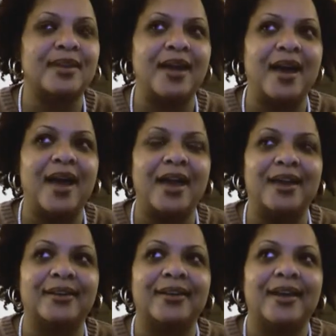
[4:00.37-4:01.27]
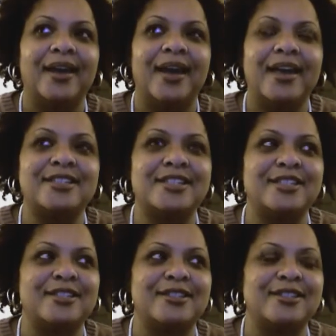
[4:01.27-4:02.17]
yeah, and it's
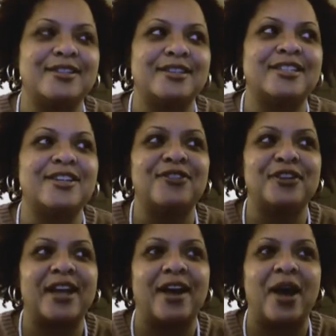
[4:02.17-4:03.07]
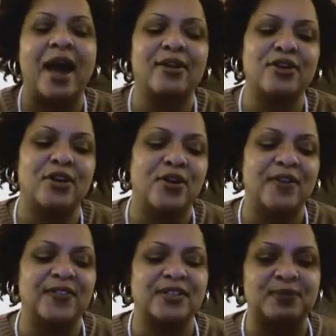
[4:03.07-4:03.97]
just it's different now. I don't know
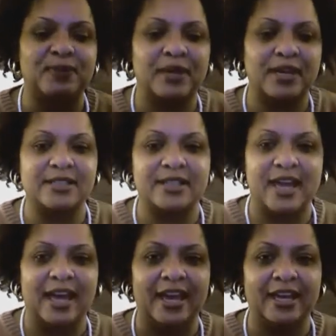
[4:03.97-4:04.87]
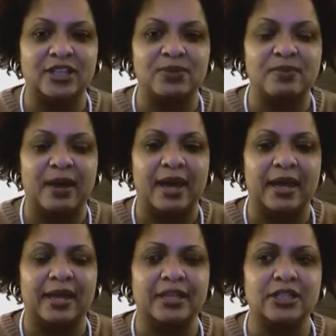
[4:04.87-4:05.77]
if it's because of the age, my
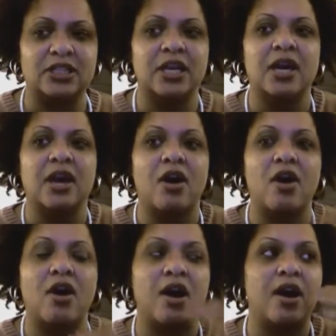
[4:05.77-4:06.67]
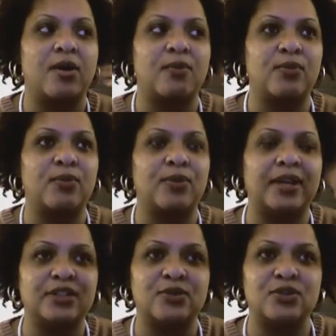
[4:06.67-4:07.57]
age. Um, when we
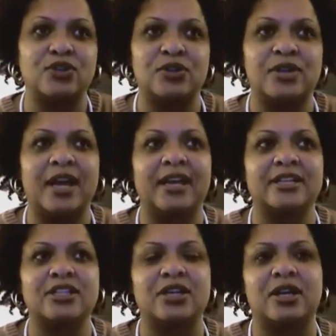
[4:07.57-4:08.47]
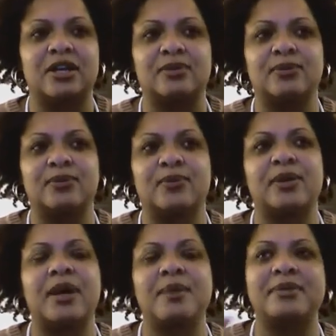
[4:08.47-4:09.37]
get to a certain age, uh, when we
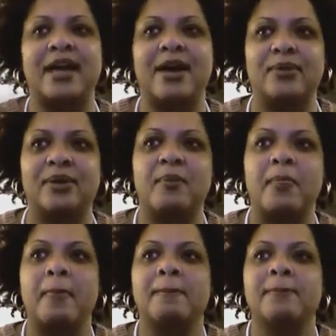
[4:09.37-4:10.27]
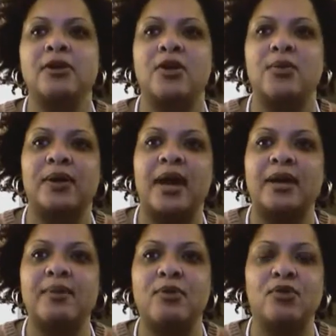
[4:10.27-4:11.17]
come down, we, you know, we
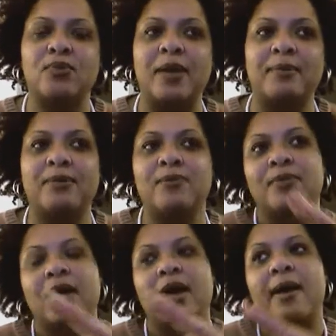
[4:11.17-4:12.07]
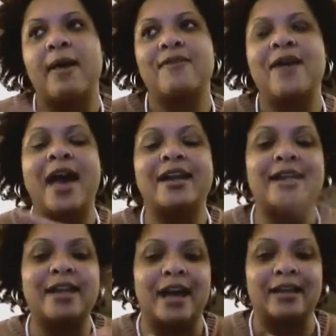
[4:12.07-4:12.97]
kind of mold. Maybe if had I
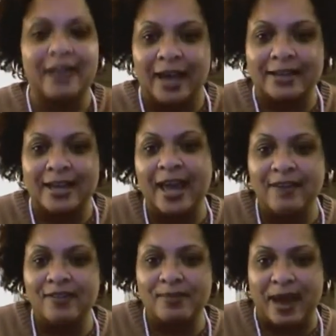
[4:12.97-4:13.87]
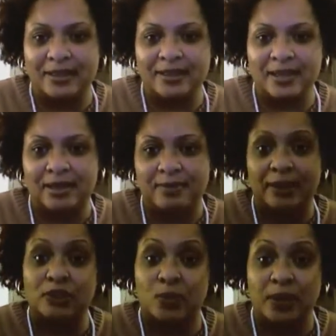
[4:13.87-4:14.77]
not gotten heavy back then in
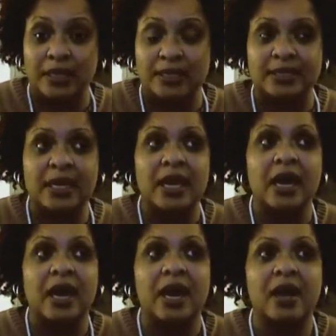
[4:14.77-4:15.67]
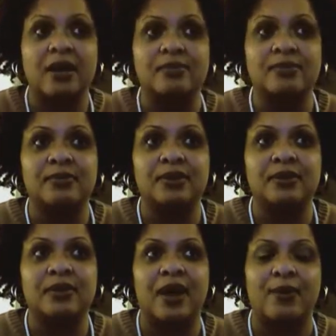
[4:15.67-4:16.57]
my twenties, um,
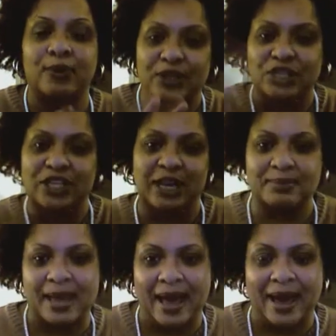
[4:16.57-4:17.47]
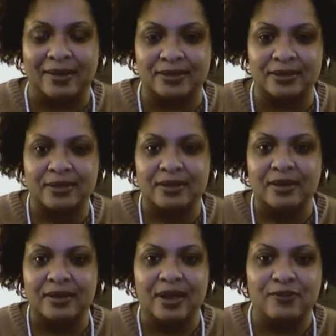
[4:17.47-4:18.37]
I would have shaped out
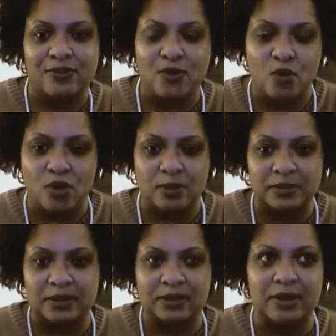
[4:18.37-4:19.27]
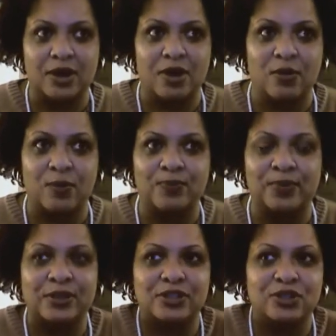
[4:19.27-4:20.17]
and formed, you know,
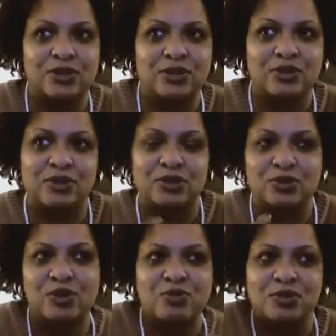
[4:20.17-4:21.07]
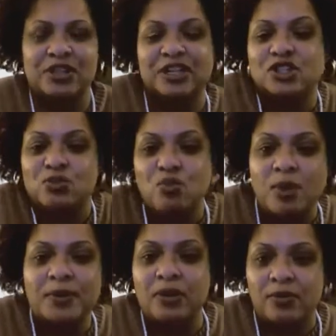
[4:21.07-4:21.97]
because you, you you don't really get your
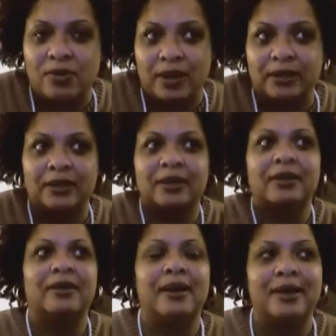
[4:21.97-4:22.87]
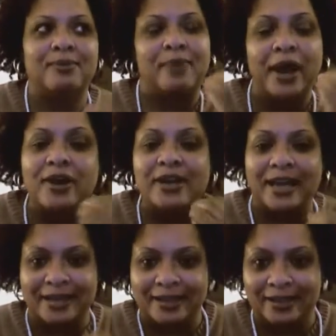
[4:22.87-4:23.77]
woman on and
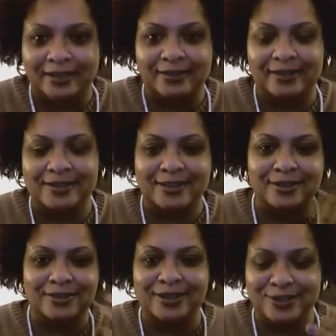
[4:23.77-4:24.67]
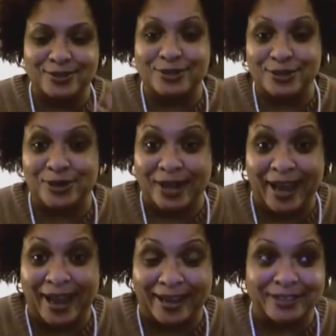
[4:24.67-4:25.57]
marinate in it until you get to a certain
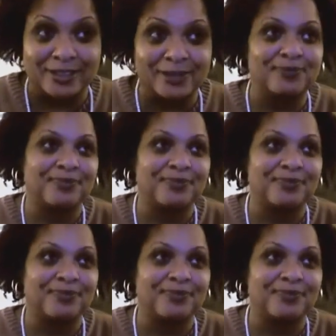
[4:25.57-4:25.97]
age.